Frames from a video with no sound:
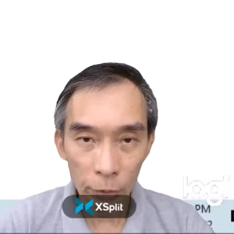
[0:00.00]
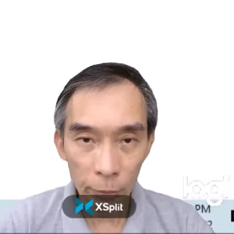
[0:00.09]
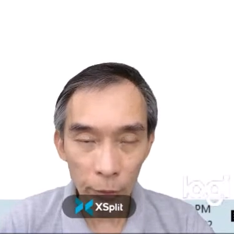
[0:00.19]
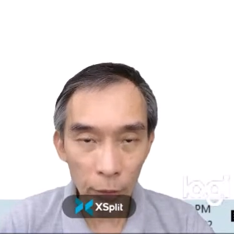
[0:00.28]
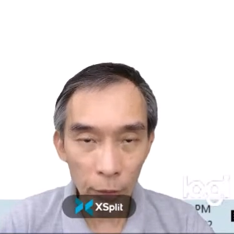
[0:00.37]

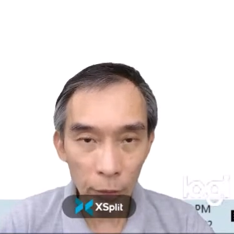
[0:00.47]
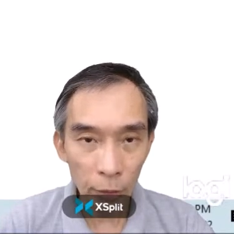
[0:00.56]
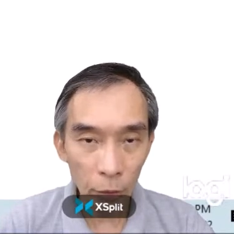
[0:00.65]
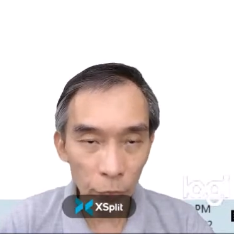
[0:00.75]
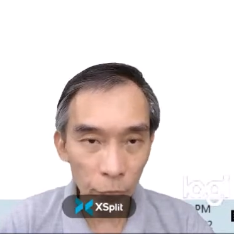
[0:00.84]

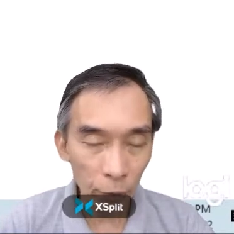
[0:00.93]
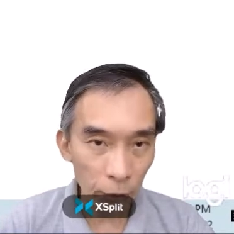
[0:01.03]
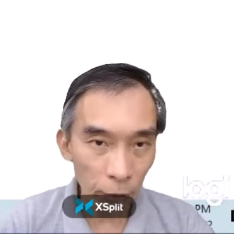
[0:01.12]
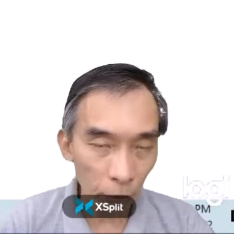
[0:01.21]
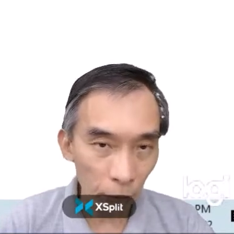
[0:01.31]
of
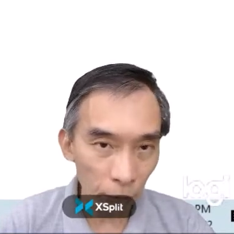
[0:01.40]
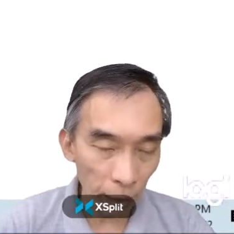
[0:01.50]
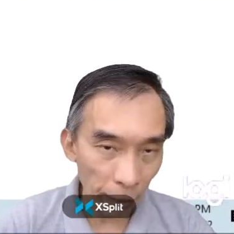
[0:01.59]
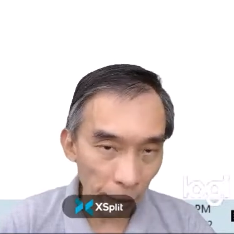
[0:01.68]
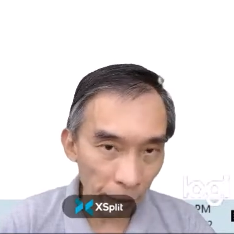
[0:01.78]
other